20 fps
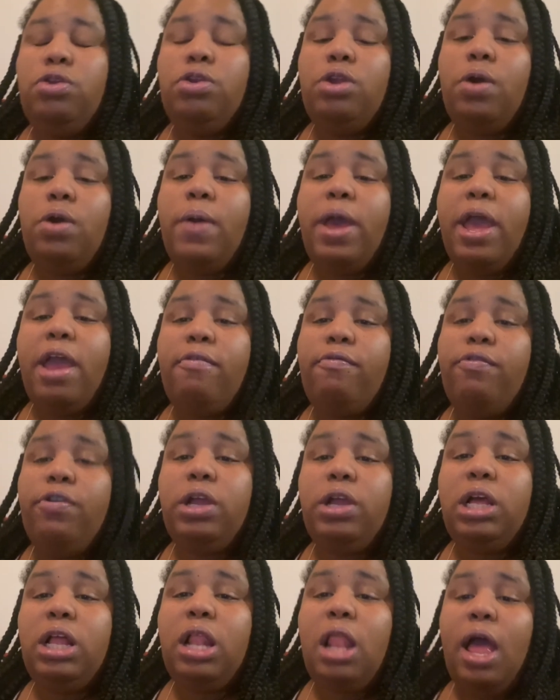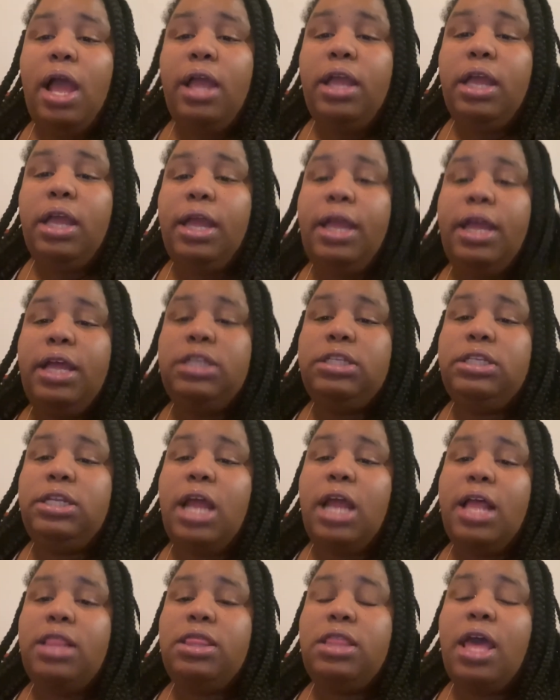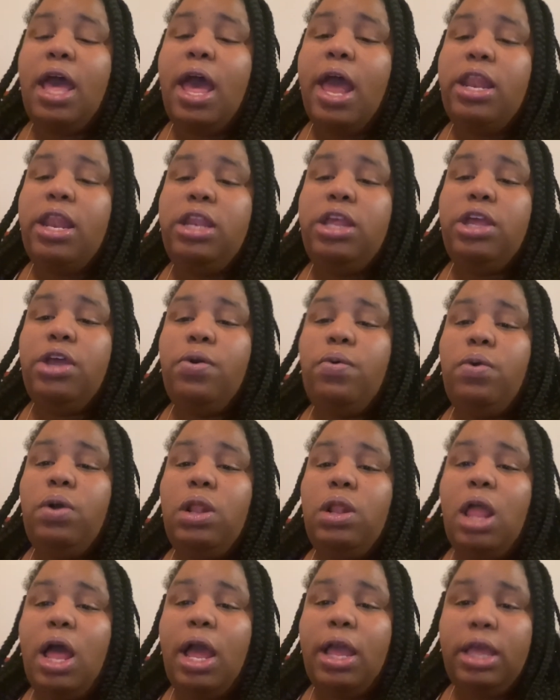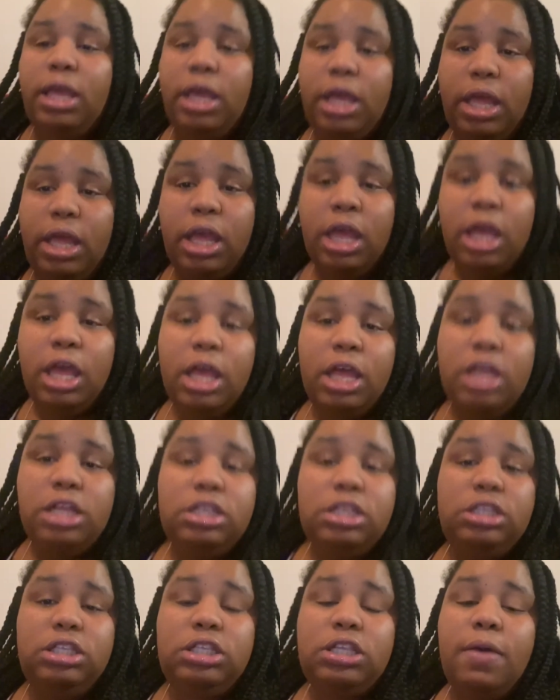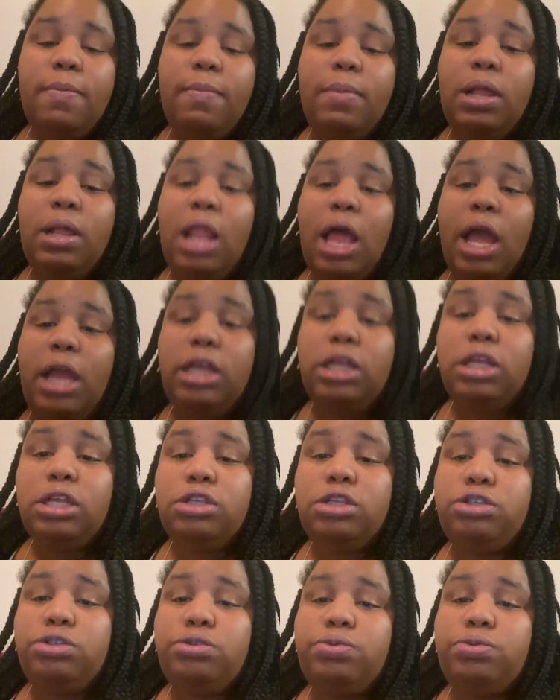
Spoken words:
every client is not the ideal client. Some clients,